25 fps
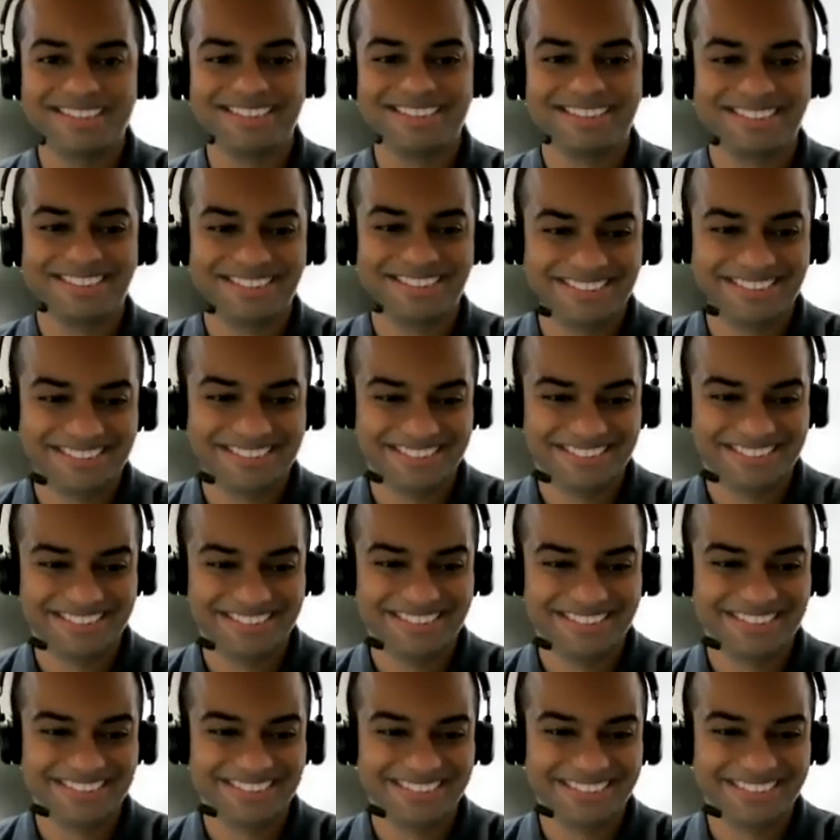
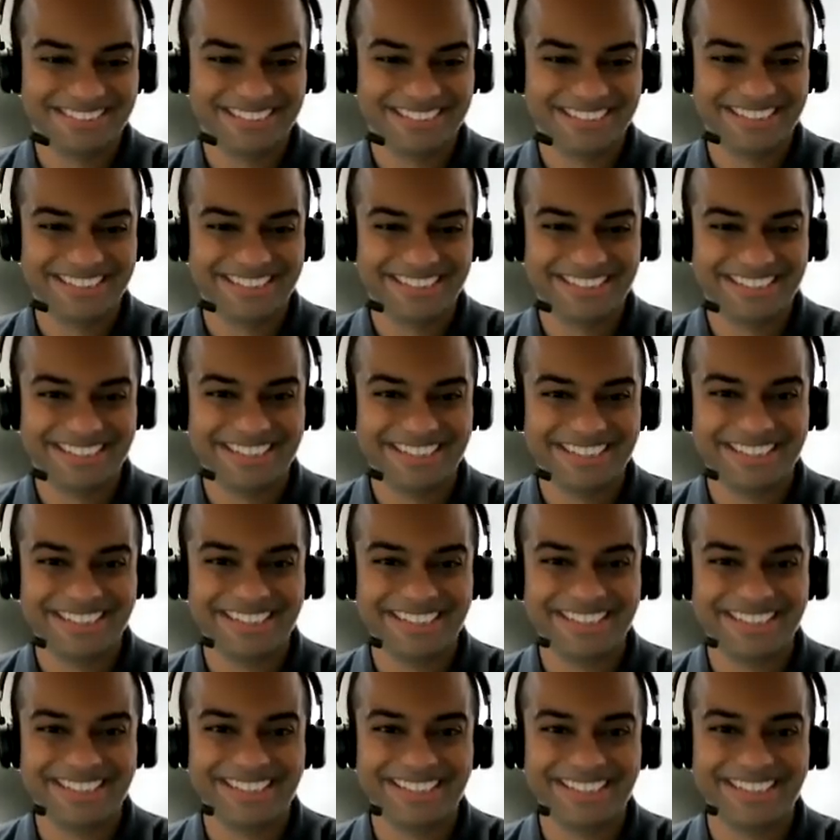
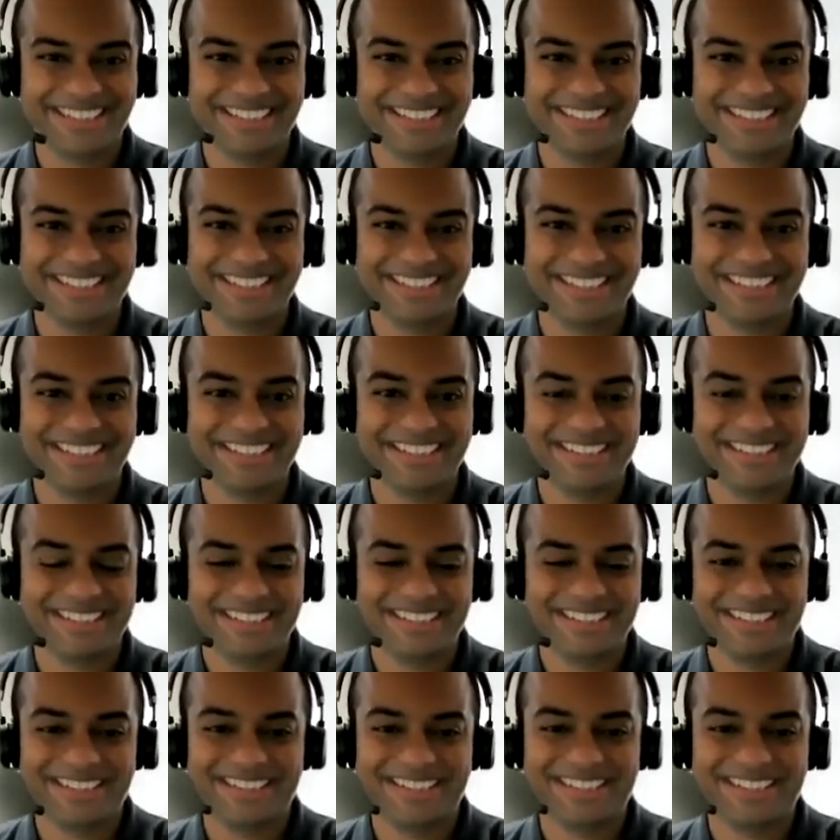
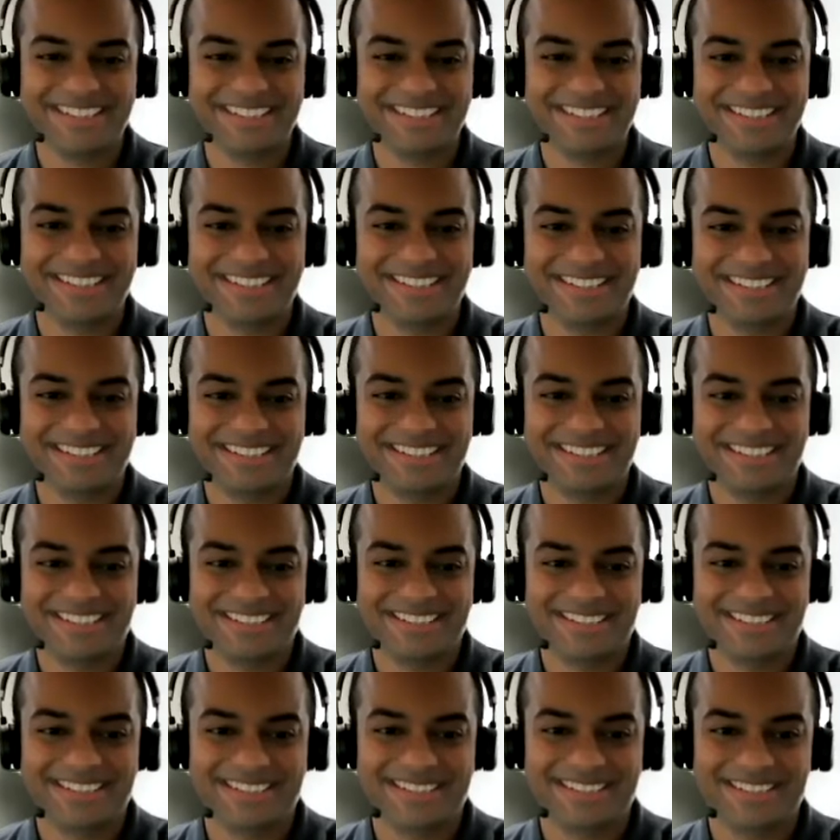
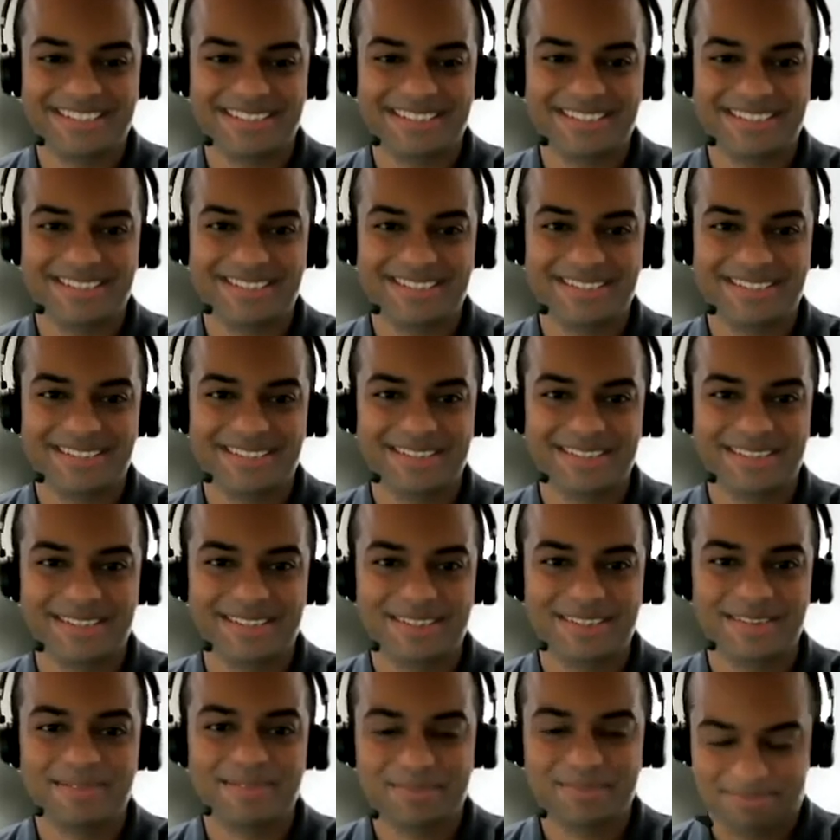
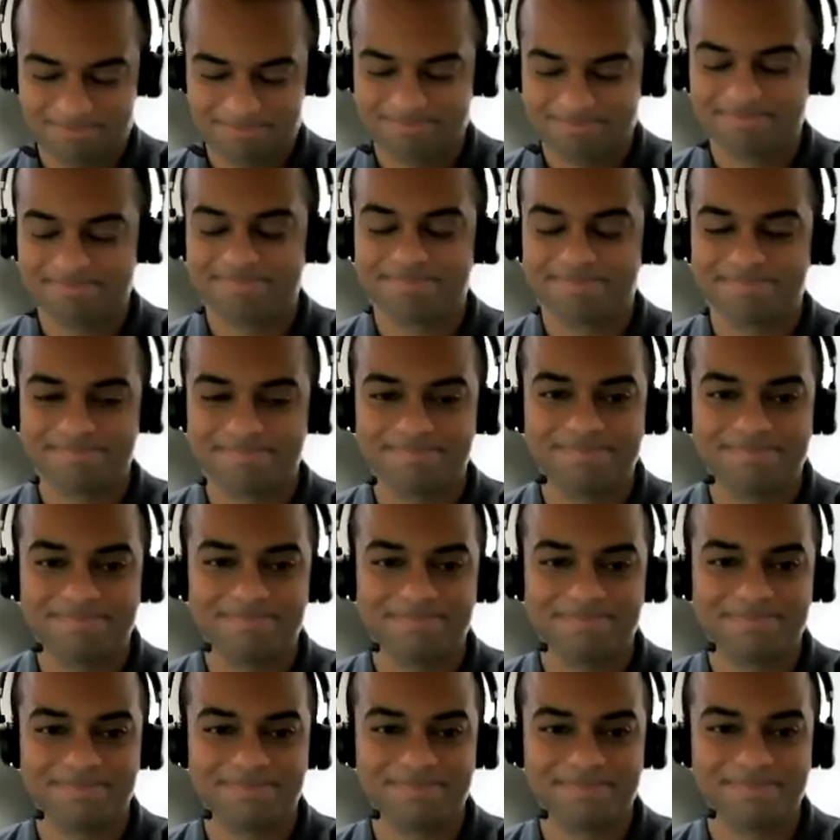
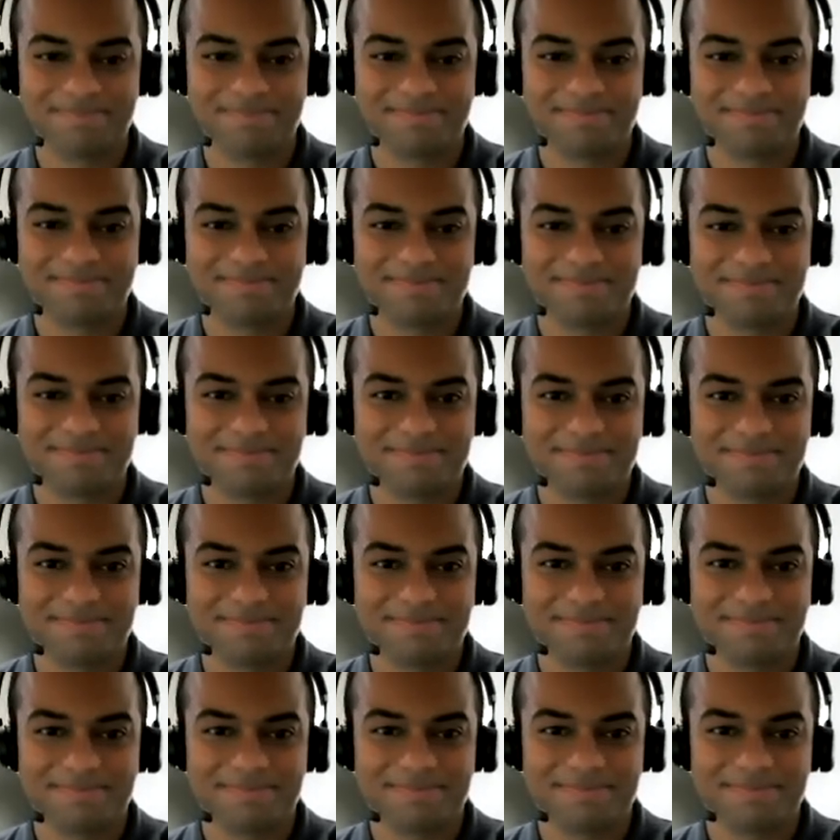
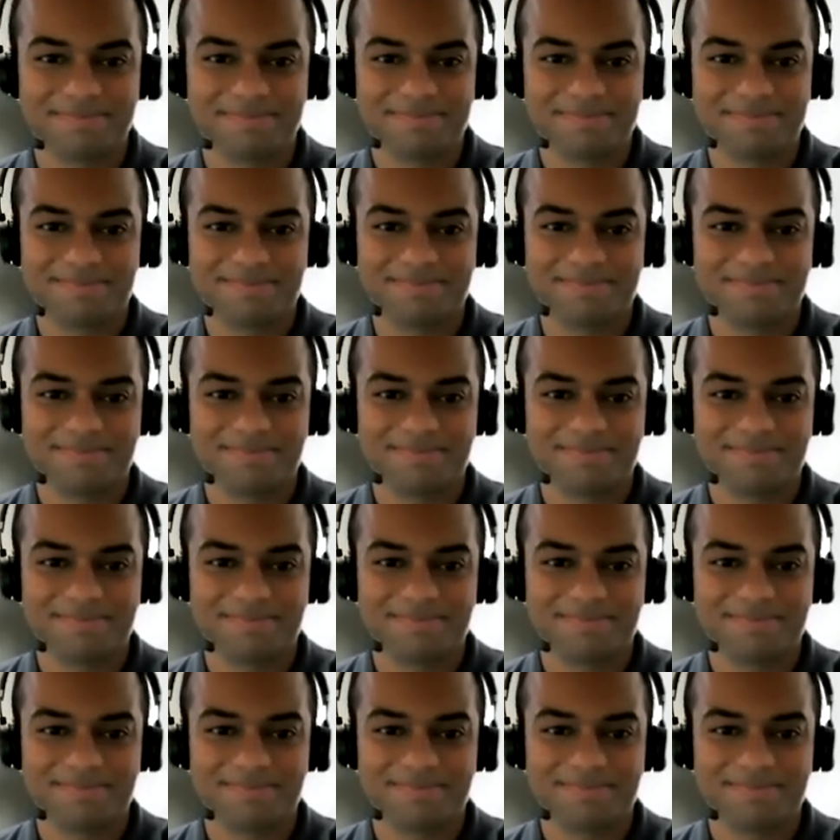No words are spoken by the person on screen.